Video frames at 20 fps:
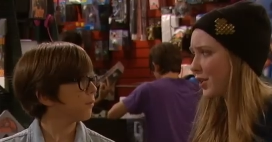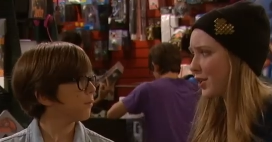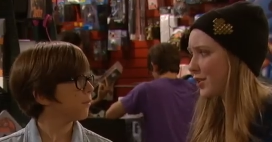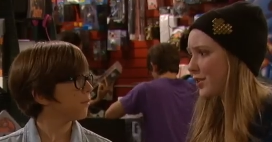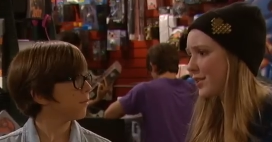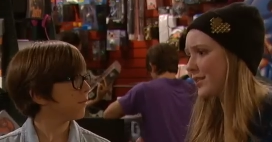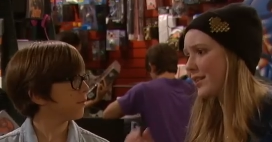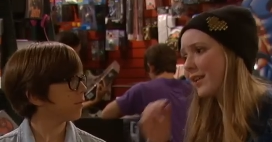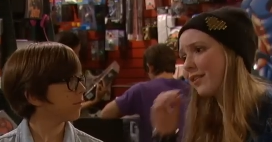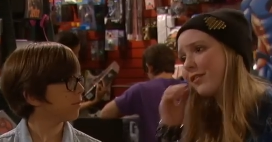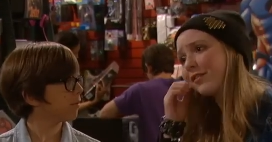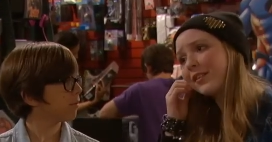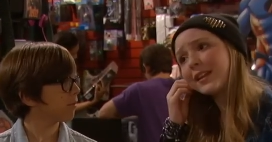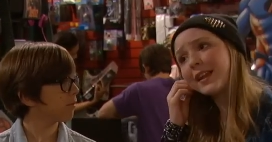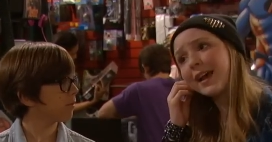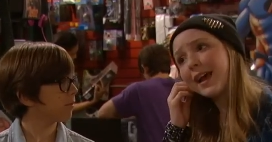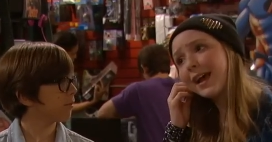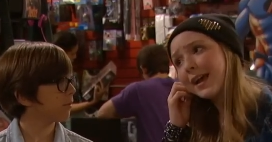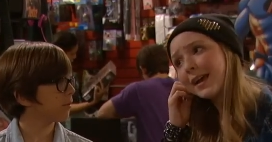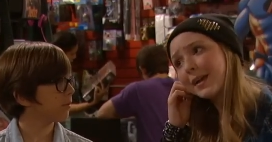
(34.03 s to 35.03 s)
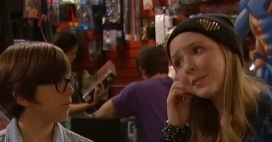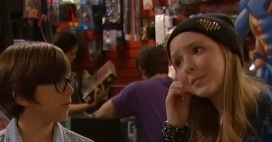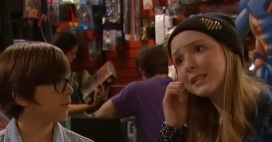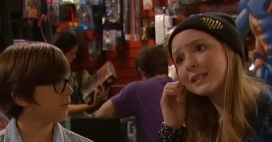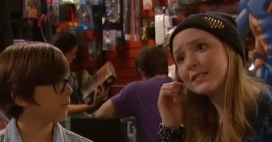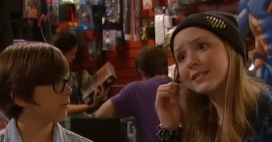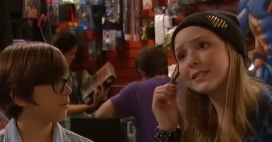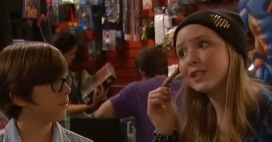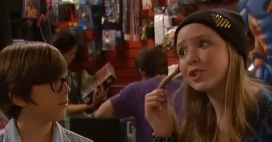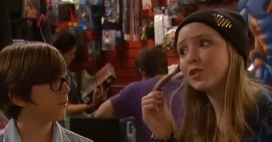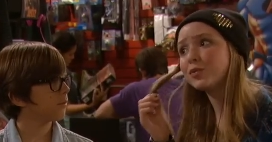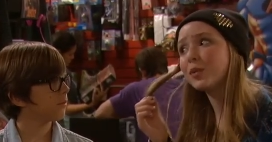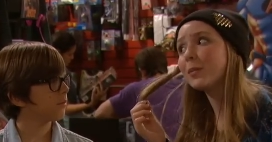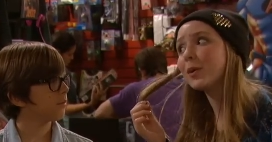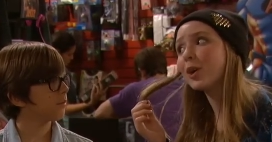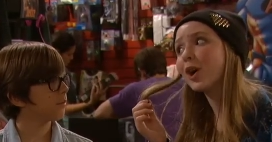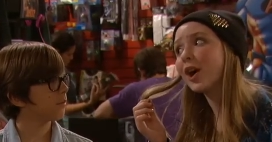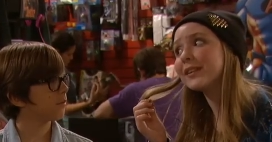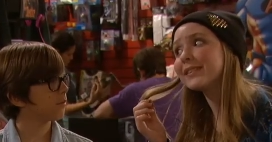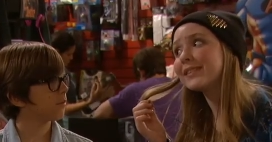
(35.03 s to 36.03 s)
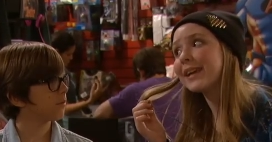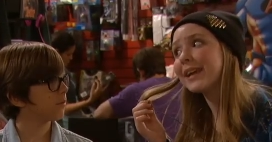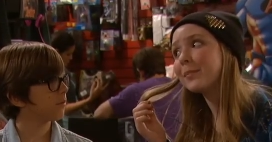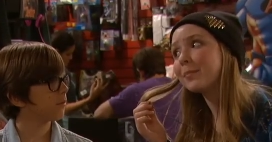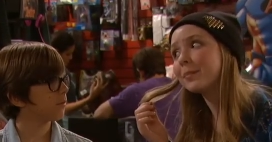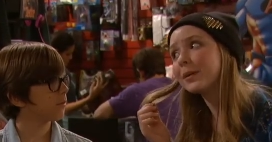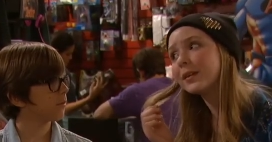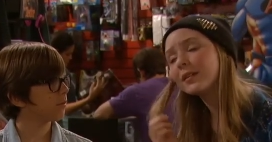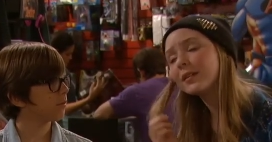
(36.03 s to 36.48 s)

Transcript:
Speaker 1: to yourself, and I'm listening to a book on tape.